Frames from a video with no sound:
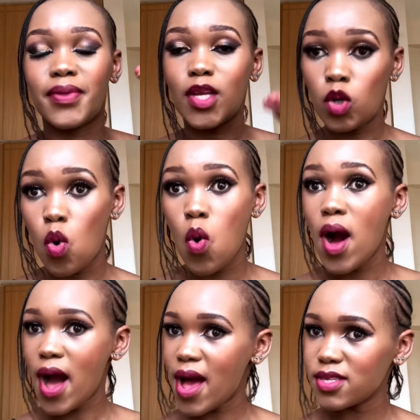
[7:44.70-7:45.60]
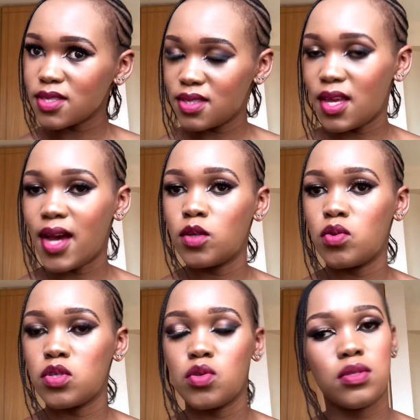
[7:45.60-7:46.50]
go ask the hard
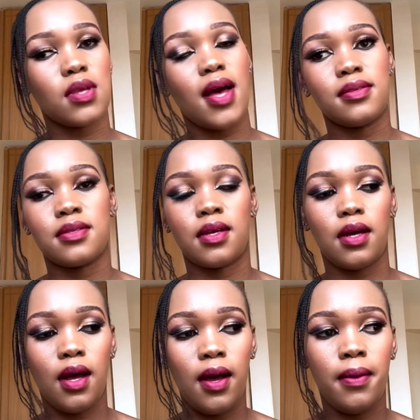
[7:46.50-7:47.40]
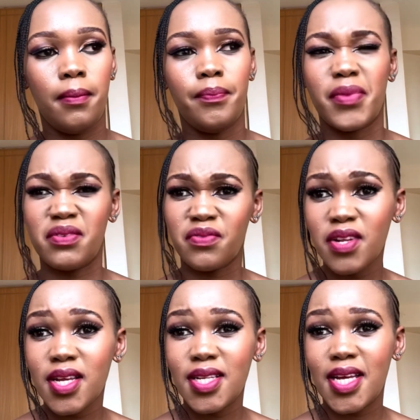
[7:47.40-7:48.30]
questions. Ask, I'm
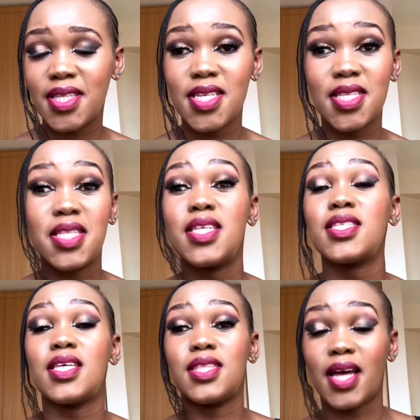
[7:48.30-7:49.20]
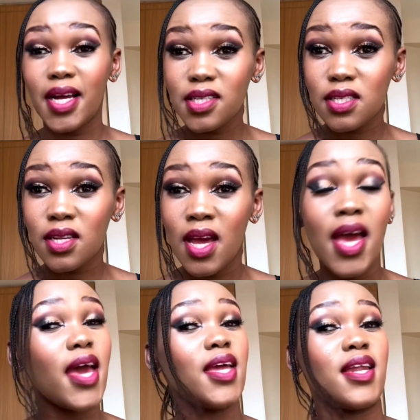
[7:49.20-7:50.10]
feeling like this and this and that.
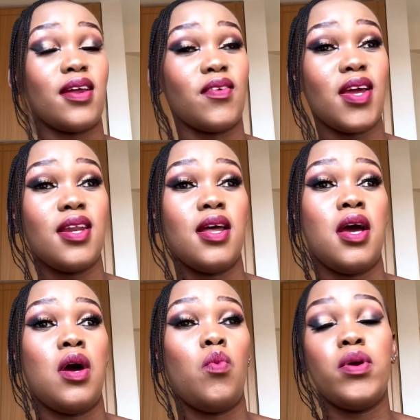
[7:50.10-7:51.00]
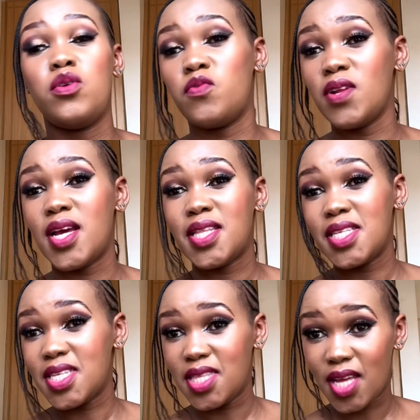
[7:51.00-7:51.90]
And I read, when you feel like this
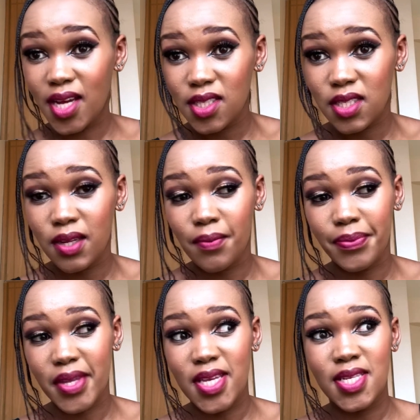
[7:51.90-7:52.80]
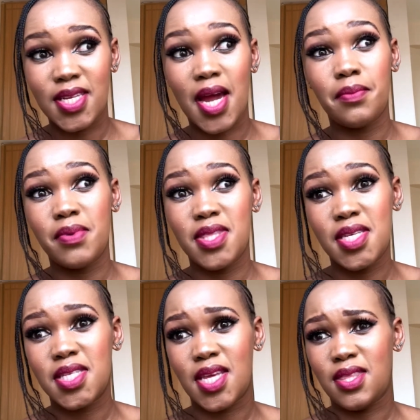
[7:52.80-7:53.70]
and that, it can be
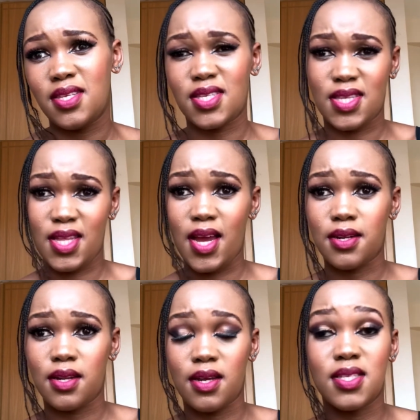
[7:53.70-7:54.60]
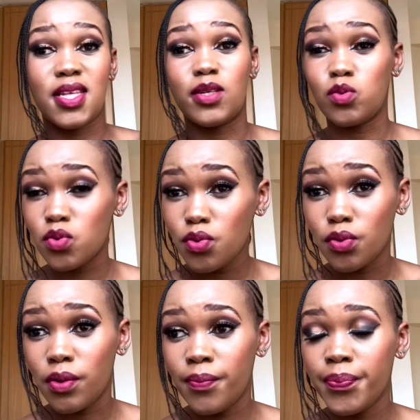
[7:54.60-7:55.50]
this and this and that. Is that true?
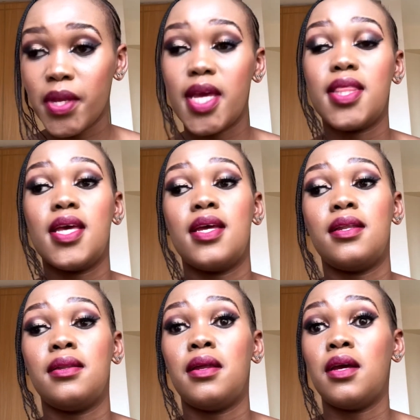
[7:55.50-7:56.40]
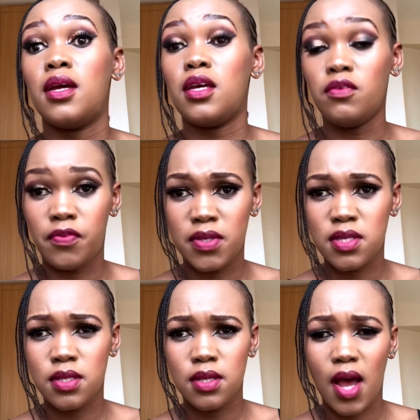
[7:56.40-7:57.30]
And then if
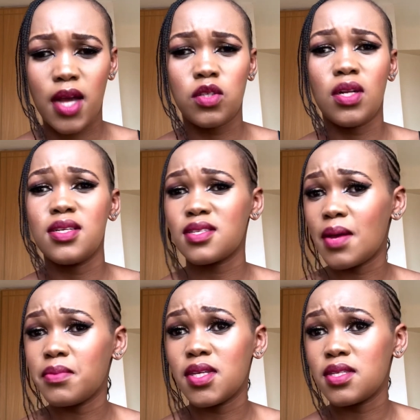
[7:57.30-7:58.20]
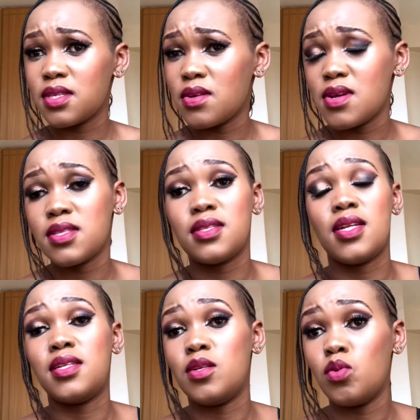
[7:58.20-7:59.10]
it's actually something serious that
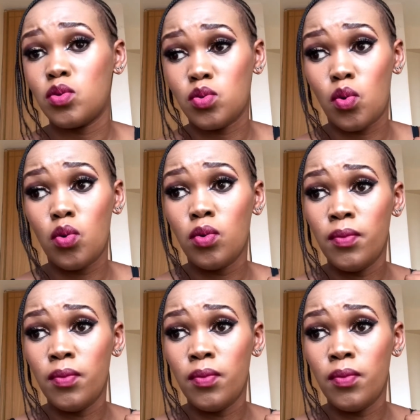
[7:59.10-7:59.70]
they don't know,